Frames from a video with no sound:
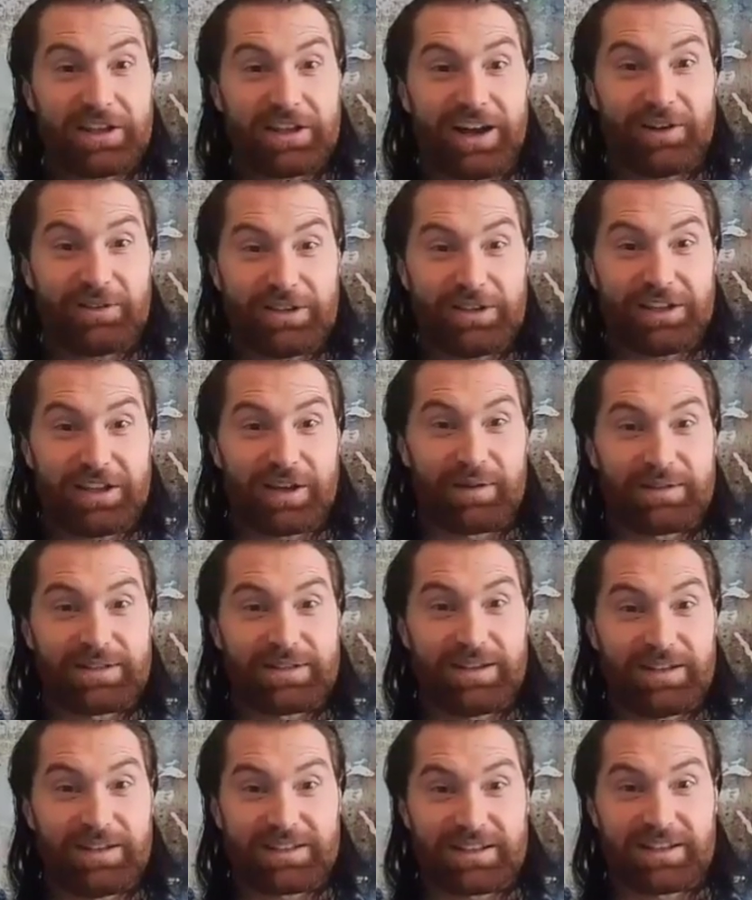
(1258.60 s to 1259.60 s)
how do you
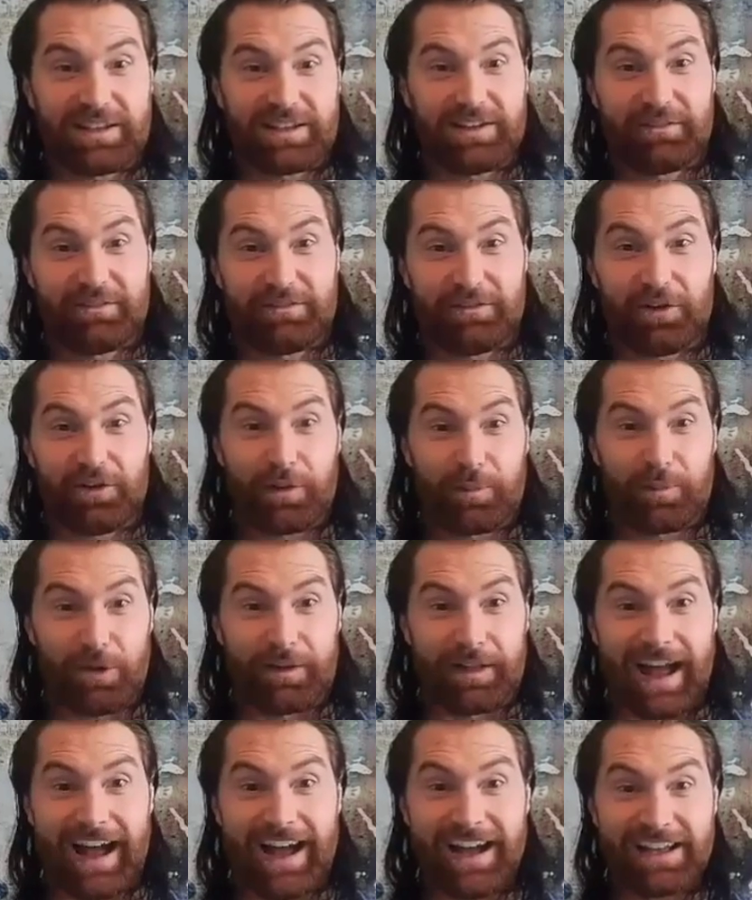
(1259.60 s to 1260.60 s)
fall
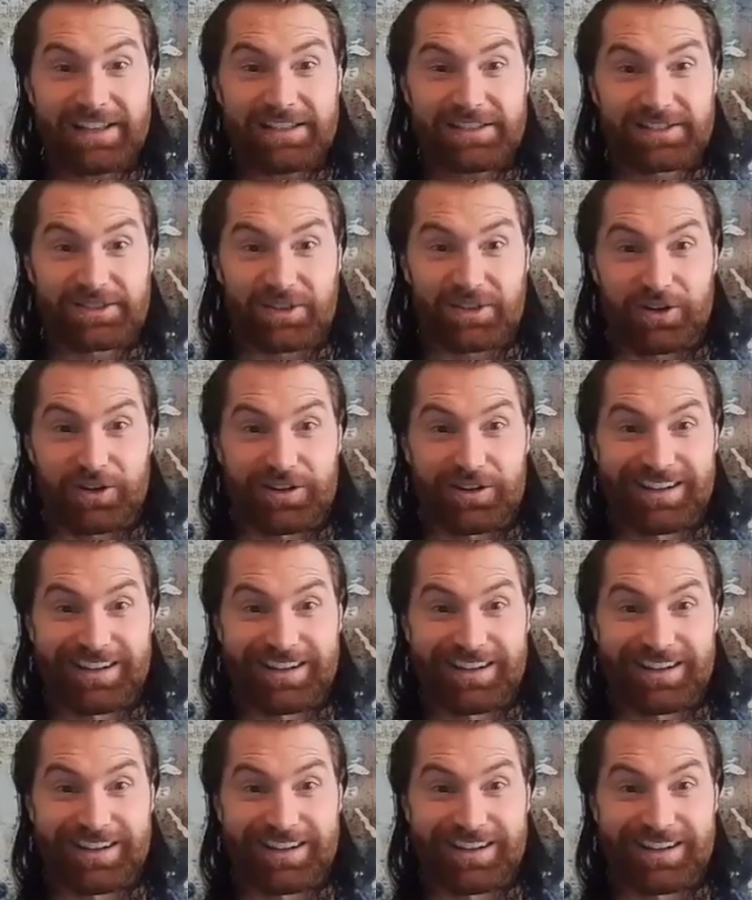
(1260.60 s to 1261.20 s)
upon Arkansas?